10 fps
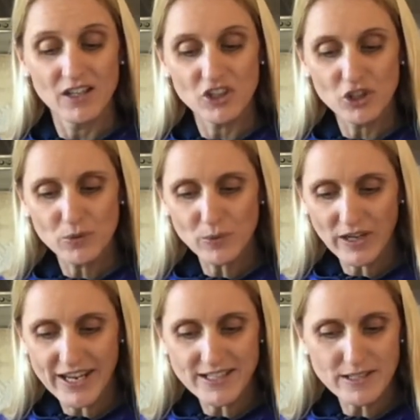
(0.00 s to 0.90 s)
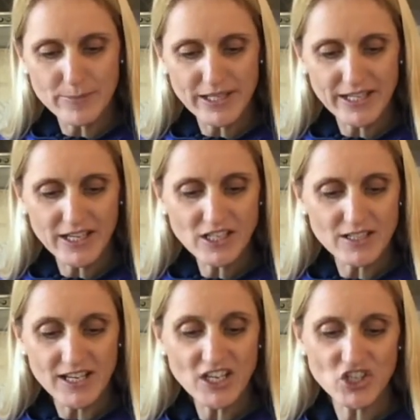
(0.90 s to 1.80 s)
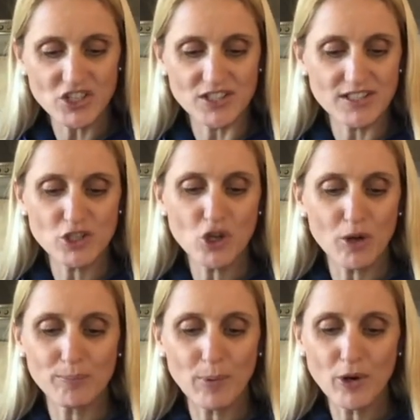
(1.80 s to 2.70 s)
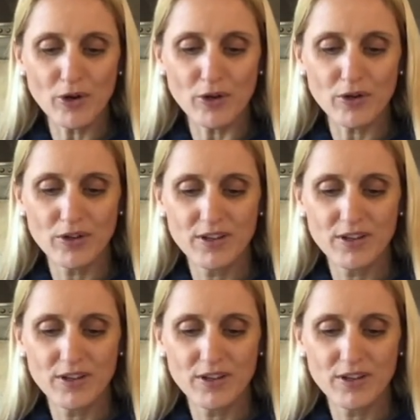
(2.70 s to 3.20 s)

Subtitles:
You will lend to many nations and not borrow.